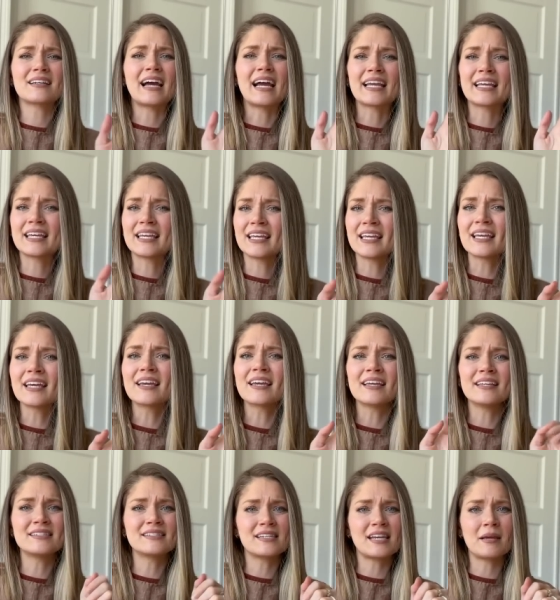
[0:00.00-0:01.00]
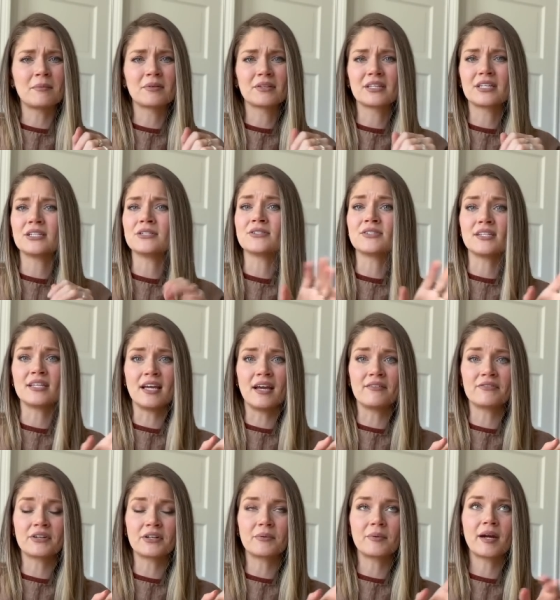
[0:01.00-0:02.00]
IKEA kids table that you see
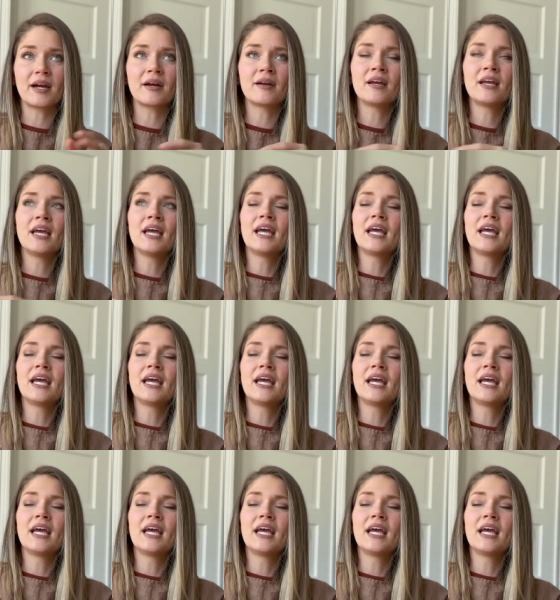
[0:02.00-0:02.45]
everywhere.